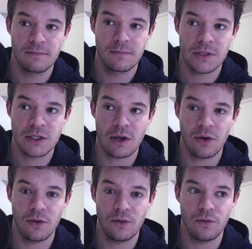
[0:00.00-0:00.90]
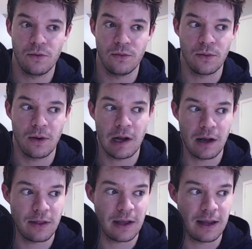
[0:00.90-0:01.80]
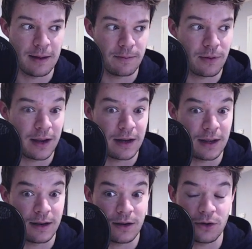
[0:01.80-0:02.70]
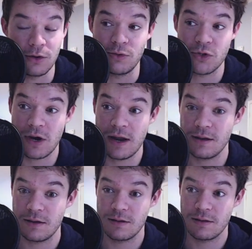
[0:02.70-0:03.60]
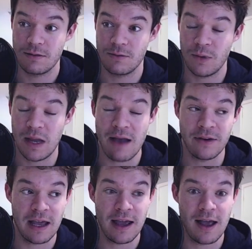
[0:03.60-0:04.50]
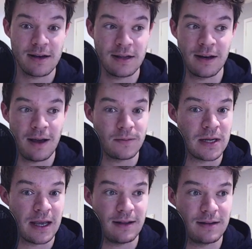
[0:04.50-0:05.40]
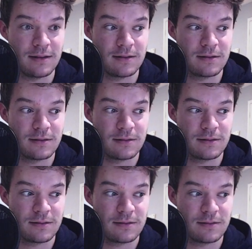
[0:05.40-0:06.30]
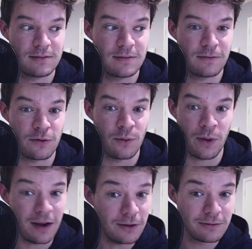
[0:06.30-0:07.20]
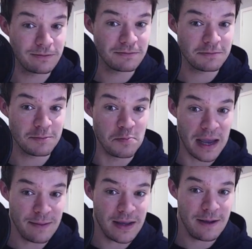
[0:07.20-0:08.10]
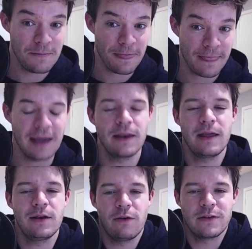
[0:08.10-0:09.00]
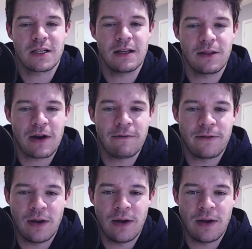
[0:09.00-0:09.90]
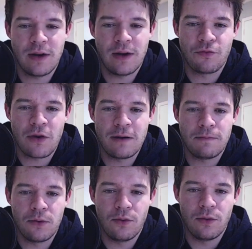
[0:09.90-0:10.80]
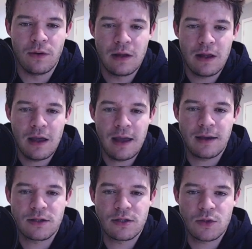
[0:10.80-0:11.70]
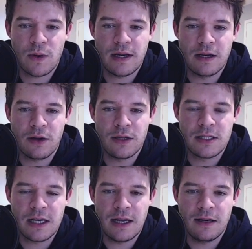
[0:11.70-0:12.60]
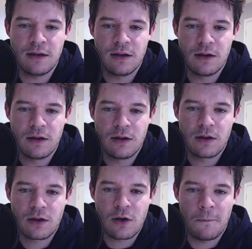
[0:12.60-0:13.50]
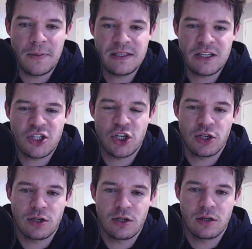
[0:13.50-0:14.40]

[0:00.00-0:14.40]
So, are they bringing in a new track? We haven't had an update for a while. Maybe. And then, obviously, the grand final Red Bull X 2019 competition